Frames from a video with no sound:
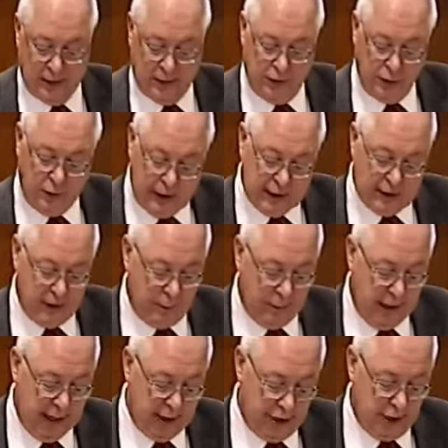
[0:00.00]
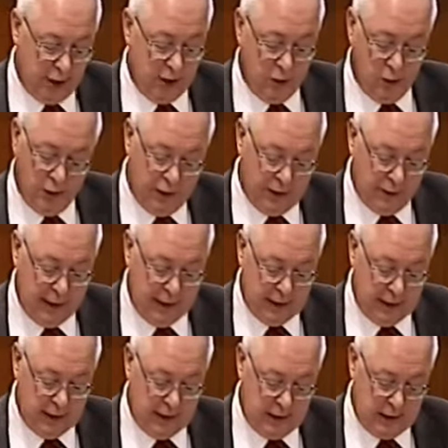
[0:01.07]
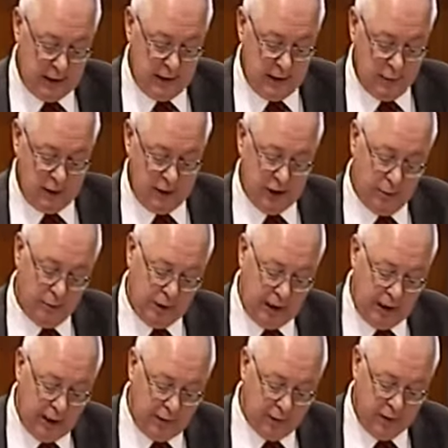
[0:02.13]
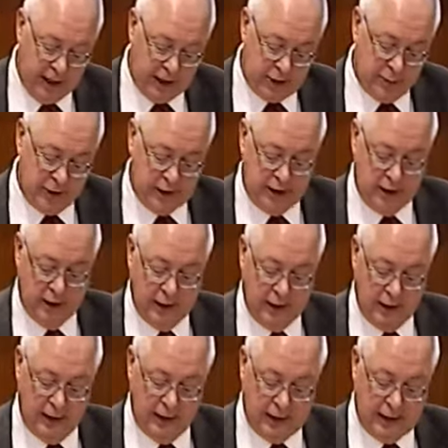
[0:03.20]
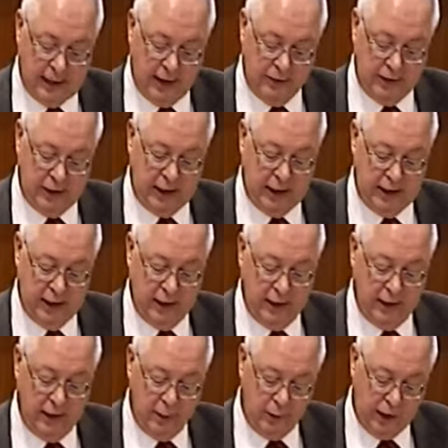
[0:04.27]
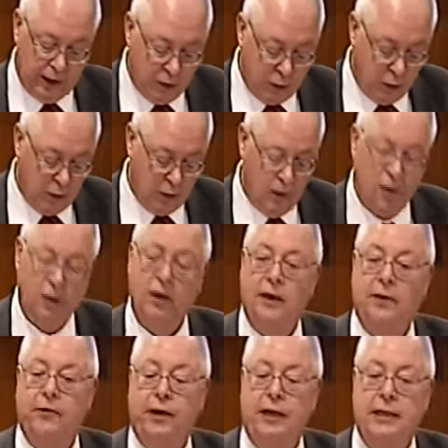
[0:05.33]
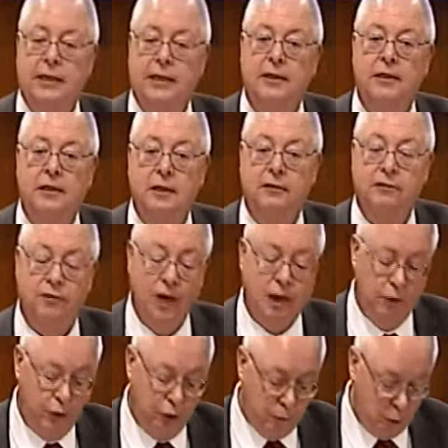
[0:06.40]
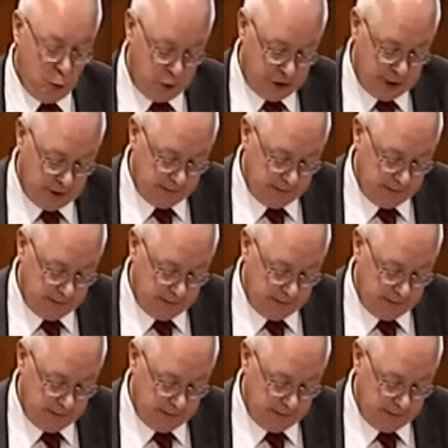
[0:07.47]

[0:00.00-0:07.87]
to ease the pressure on our residents with some key investments in the services that we know our residents value most.